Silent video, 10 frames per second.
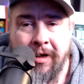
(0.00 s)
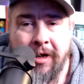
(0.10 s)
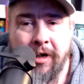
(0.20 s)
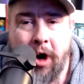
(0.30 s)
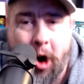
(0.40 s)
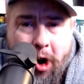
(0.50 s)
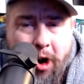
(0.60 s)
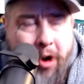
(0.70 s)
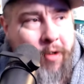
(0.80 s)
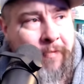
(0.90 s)

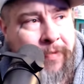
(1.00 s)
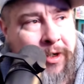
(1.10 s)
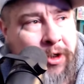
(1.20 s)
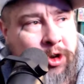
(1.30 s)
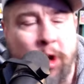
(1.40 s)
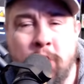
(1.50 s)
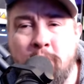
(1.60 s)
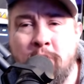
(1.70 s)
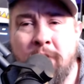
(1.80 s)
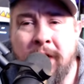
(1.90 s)
All so
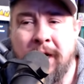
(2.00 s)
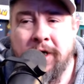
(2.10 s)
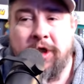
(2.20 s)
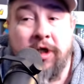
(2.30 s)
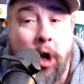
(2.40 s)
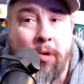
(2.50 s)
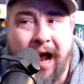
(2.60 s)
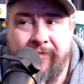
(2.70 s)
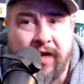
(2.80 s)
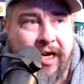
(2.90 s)
you don't
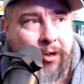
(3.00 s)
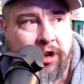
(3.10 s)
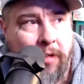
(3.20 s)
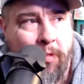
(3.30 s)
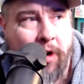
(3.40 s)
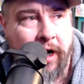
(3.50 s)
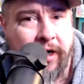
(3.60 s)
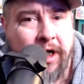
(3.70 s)
have to hear someone